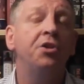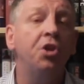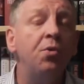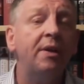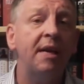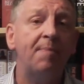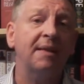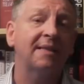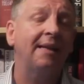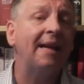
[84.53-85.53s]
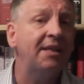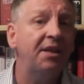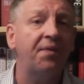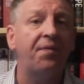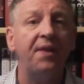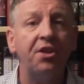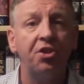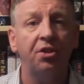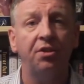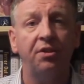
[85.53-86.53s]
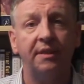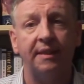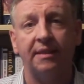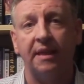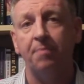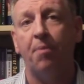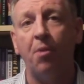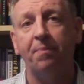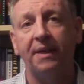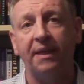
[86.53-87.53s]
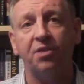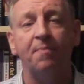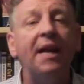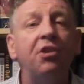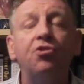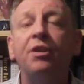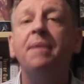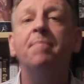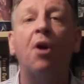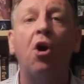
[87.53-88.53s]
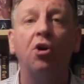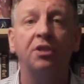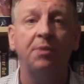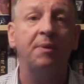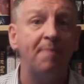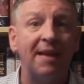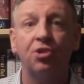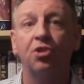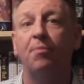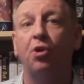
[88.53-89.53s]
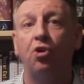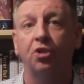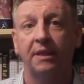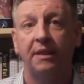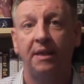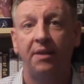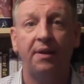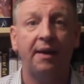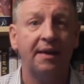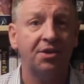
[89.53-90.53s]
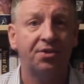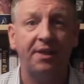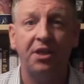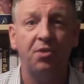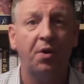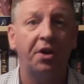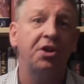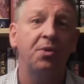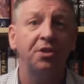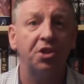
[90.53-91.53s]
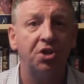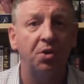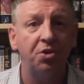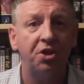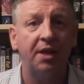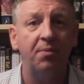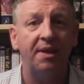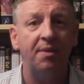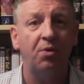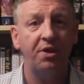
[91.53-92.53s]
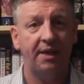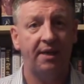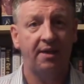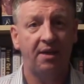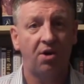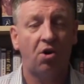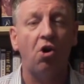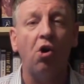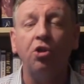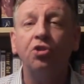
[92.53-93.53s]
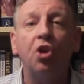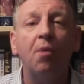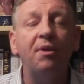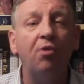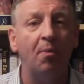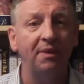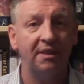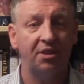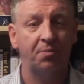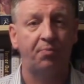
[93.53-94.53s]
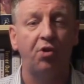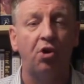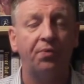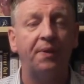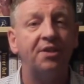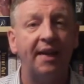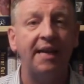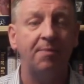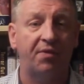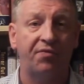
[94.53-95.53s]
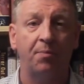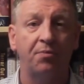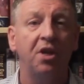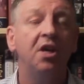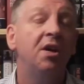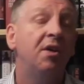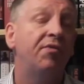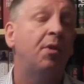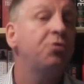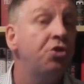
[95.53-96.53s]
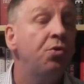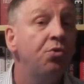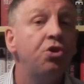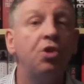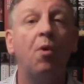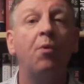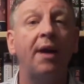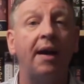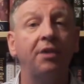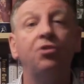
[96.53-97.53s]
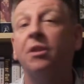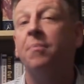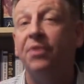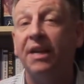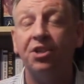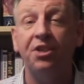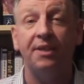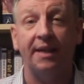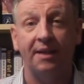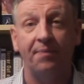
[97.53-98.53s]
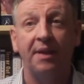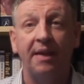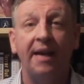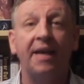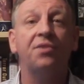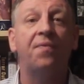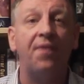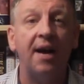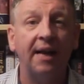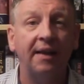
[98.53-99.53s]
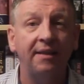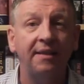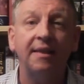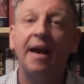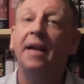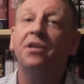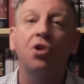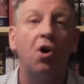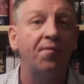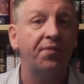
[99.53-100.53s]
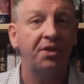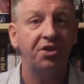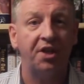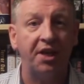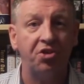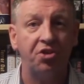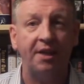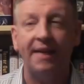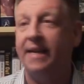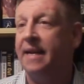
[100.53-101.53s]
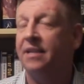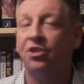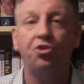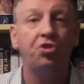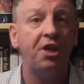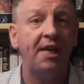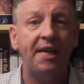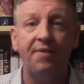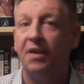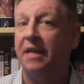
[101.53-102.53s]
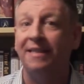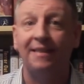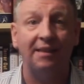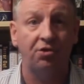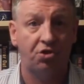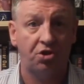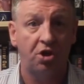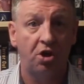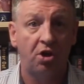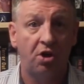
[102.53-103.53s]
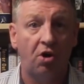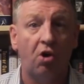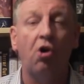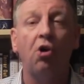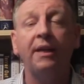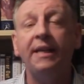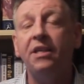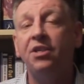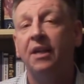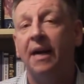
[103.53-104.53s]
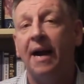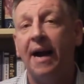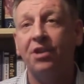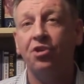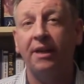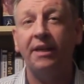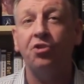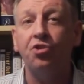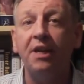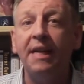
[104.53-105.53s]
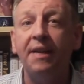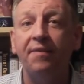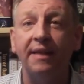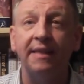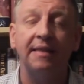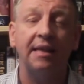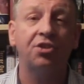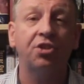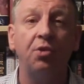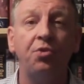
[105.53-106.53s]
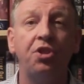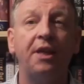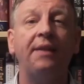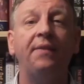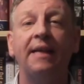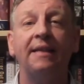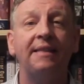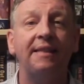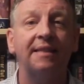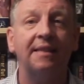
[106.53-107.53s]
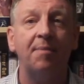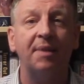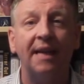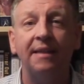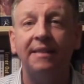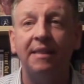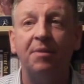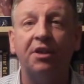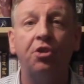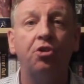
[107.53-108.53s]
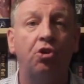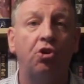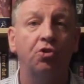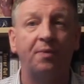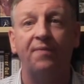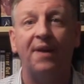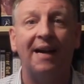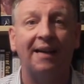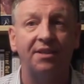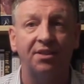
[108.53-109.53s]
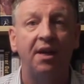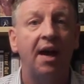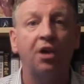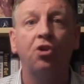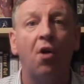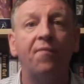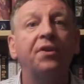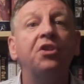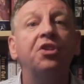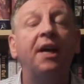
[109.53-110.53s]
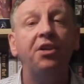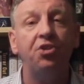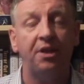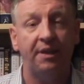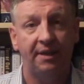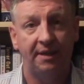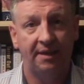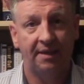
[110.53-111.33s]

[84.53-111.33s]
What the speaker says: UKIP has elected officials, it's a populist mainstream party with mass support. The last thing you'd want to do is associate with him, wouldn't you? All Tommy Robinson has brought the table from June 2009 to the present day is violence and confrontation. He has achieved zilch. All he's actually achieved is associating the anti-Islamic, anti-immigrant cause with violence and confrontation.